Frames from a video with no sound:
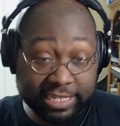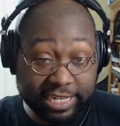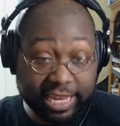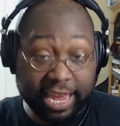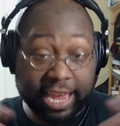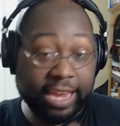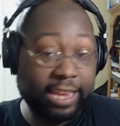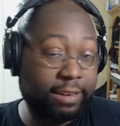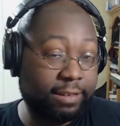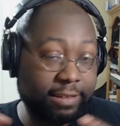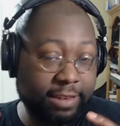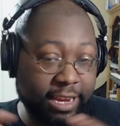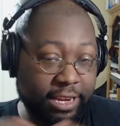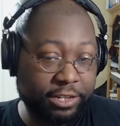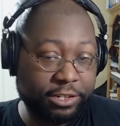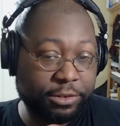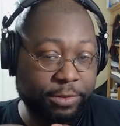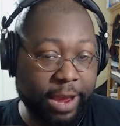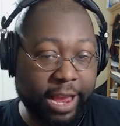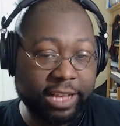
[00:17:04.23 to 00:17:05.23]
can
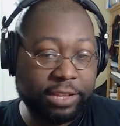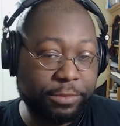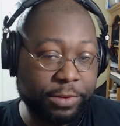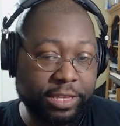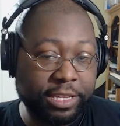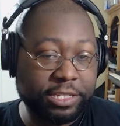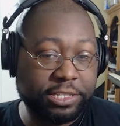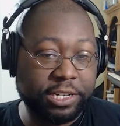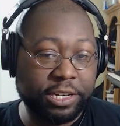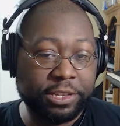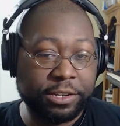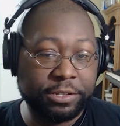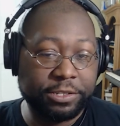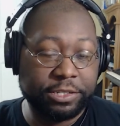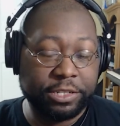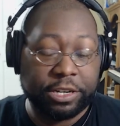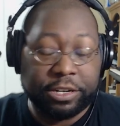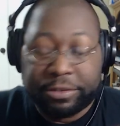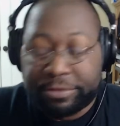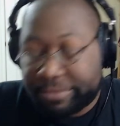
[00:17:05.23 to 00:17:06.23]
interact with each other.
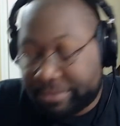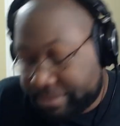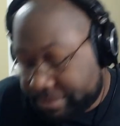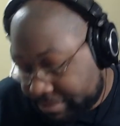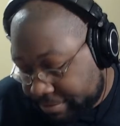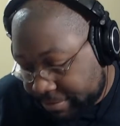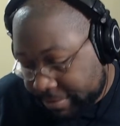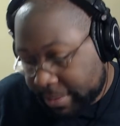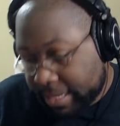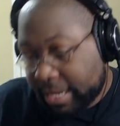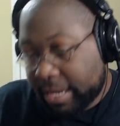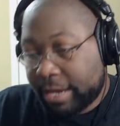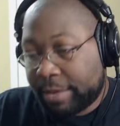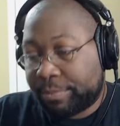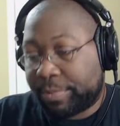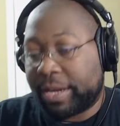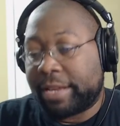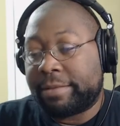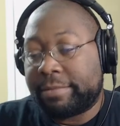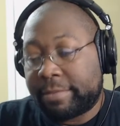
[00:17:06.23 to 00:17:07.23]
So,
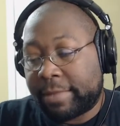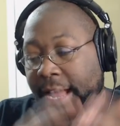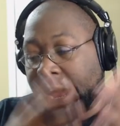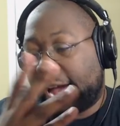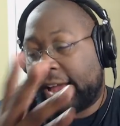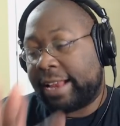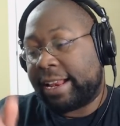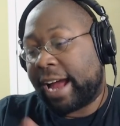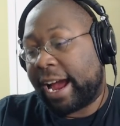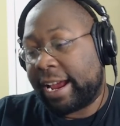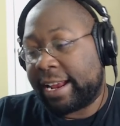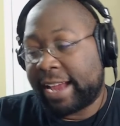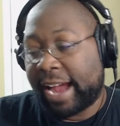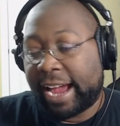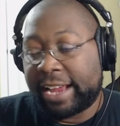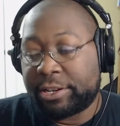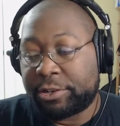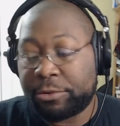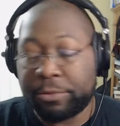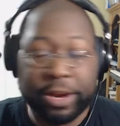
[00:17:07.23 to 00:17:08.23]
but I I,
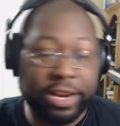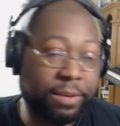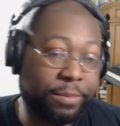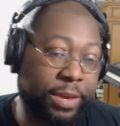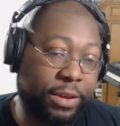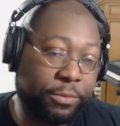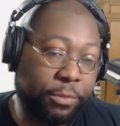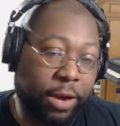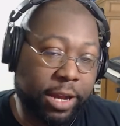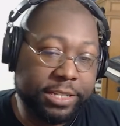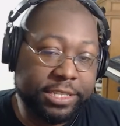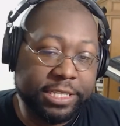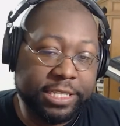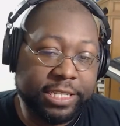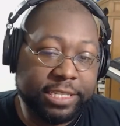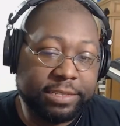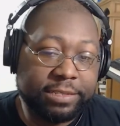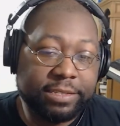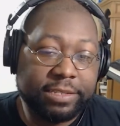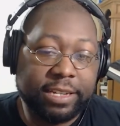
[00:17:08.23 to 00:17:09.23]
I do recommend watching
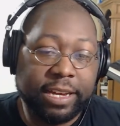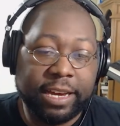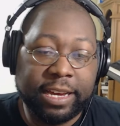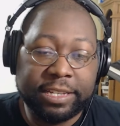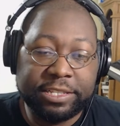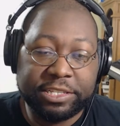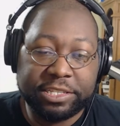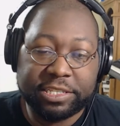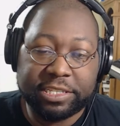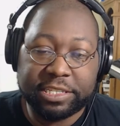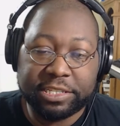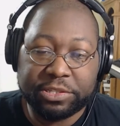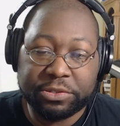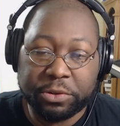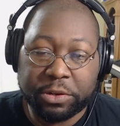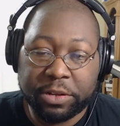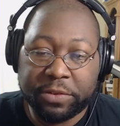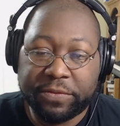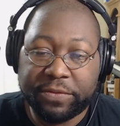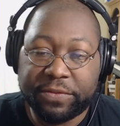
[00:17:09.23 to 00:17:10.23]
it uh, just to
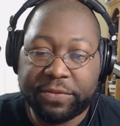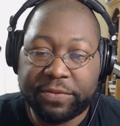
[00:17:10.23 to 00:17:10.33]
sort of